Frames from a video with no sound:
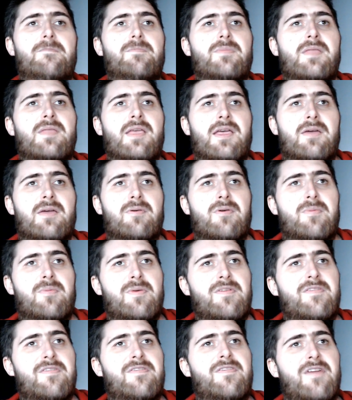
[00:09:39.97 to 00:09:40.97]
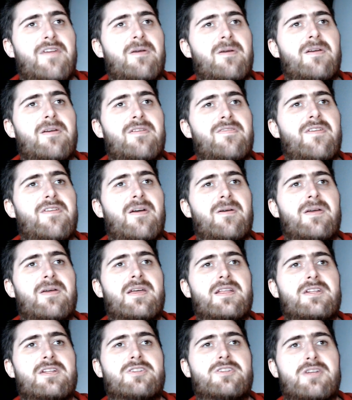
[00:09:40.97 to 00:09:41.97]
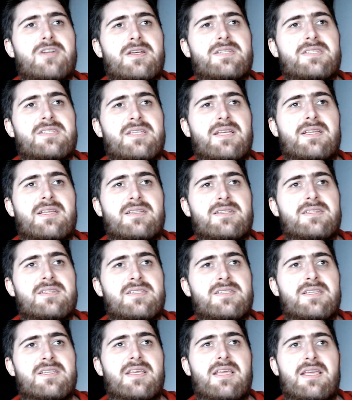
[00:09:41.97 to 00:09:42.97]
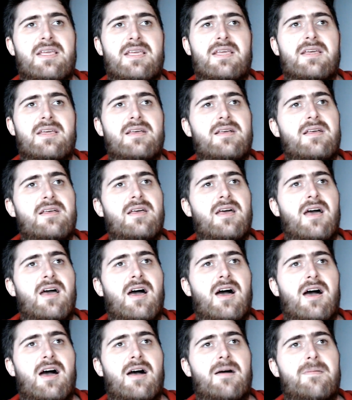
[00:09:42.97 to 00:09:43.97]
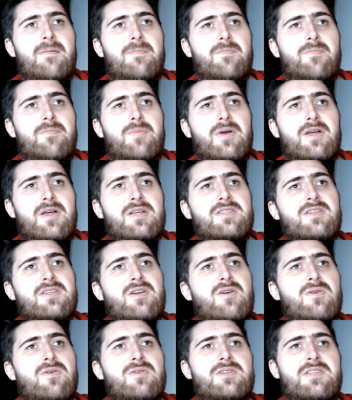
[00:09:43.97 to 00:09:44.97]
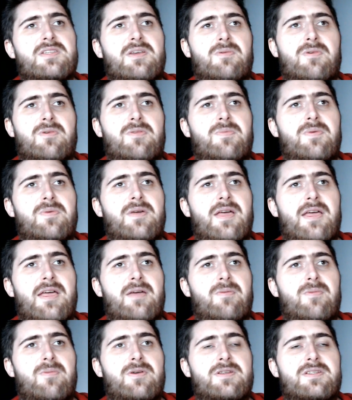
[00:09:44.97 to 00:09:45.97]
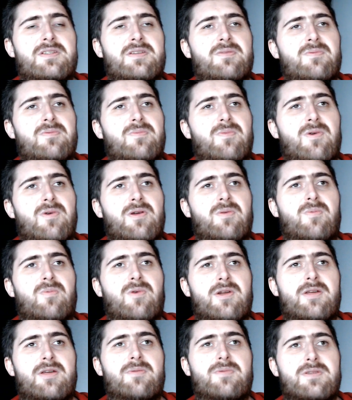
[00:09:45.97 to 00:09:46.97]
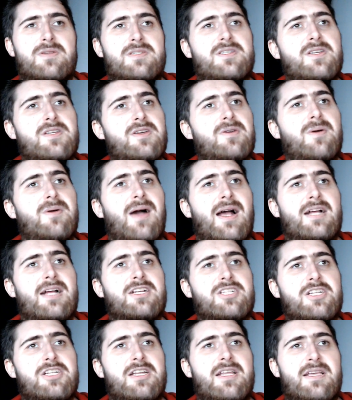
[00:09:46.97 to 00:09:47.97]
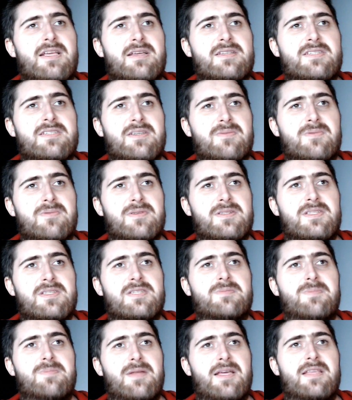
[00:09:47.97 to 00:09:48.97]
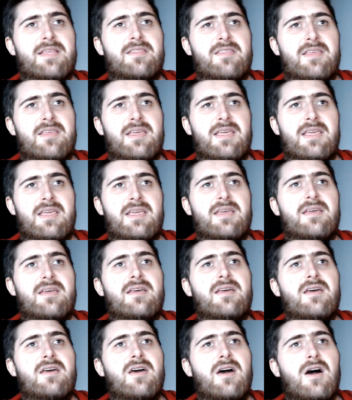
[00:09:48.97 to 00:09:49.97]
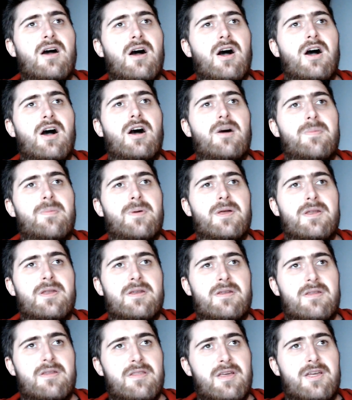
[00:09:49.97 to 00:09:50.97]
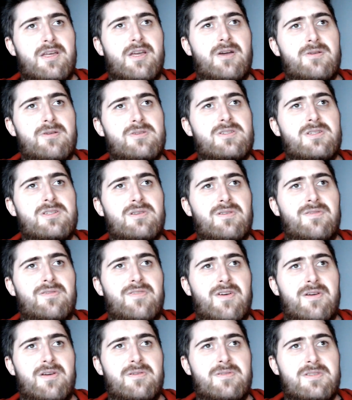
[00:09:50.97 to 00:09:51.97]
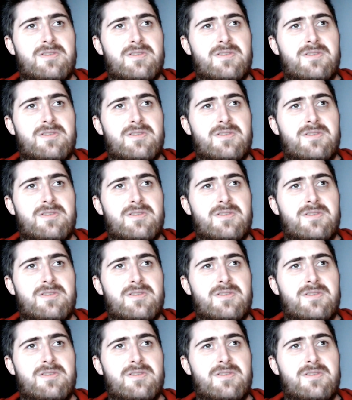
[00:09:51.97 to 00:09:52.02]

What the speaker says: It would be very, very interesting to see, because of course what it would do actually is it would split the coastal vote.